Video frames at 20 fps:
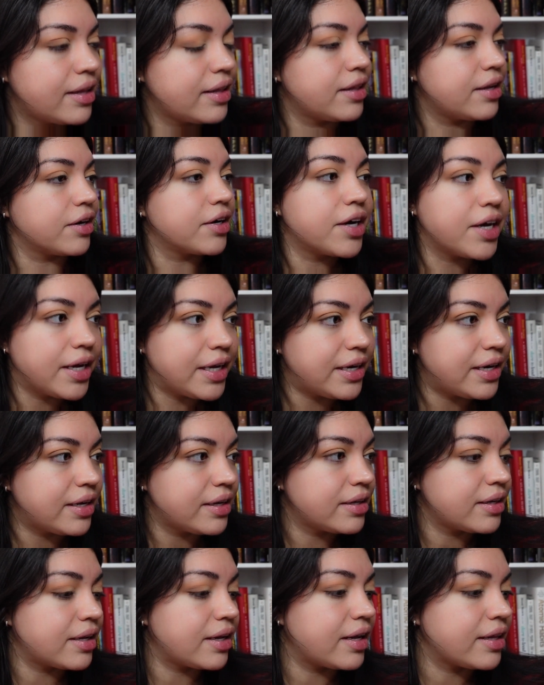They're good.
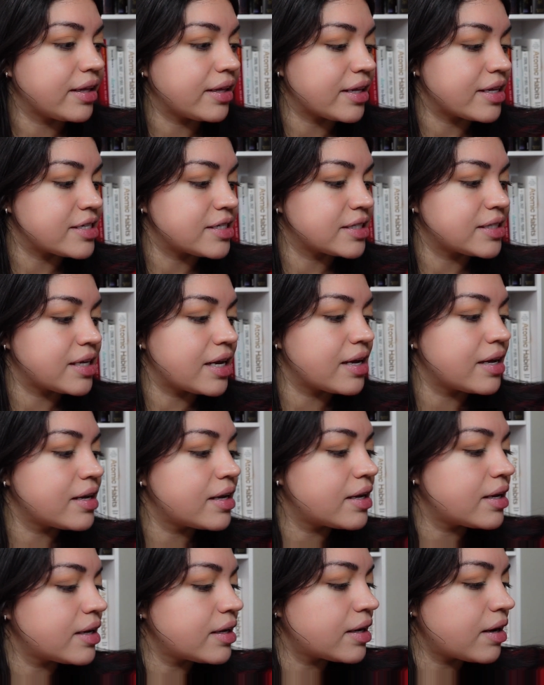I think that's
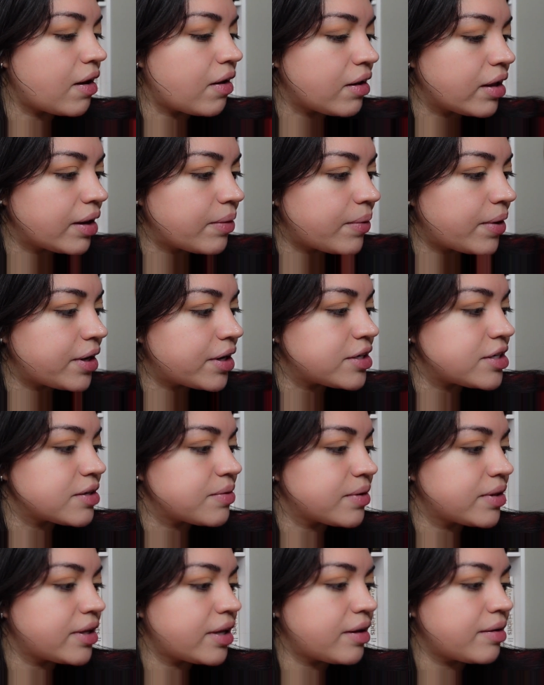all I want to do
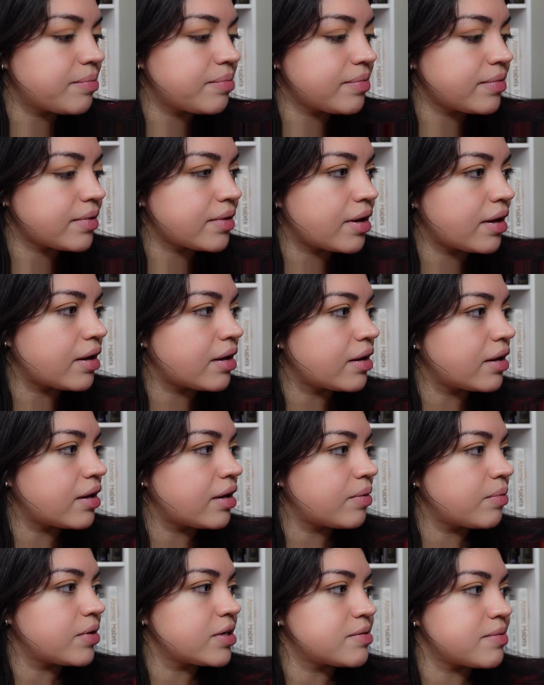with them.
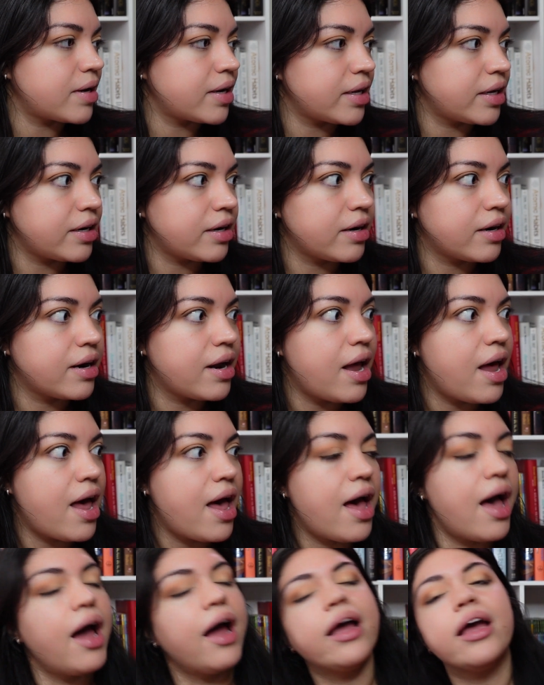Where's my eyeliner?
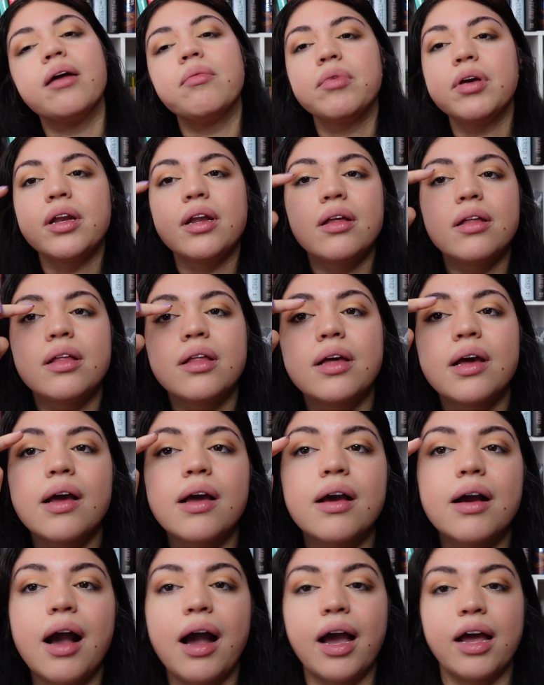I am gonna
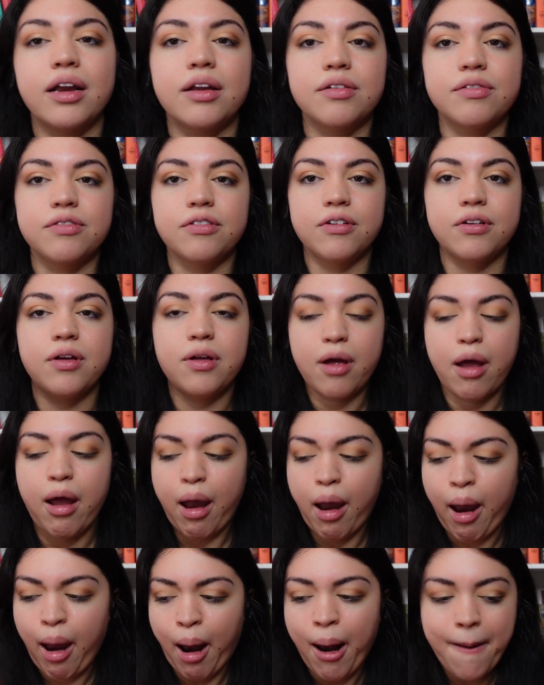kind of
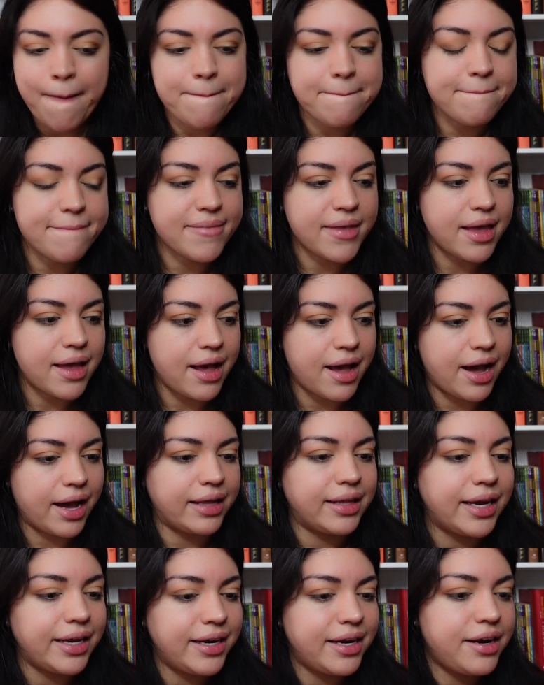
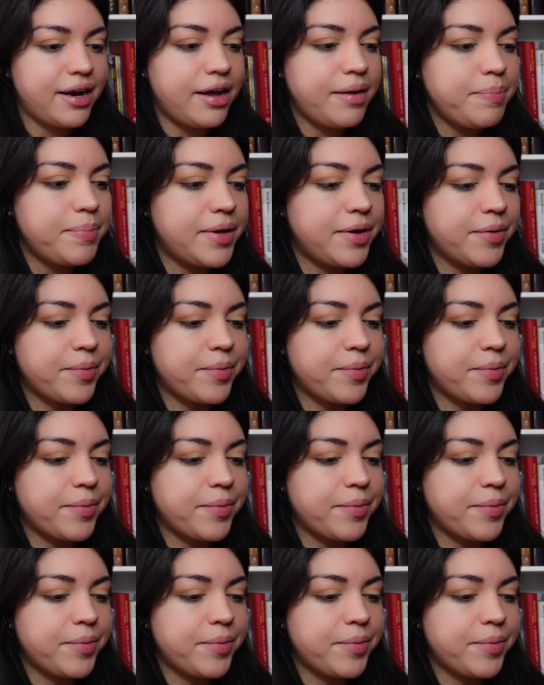eyeline it up.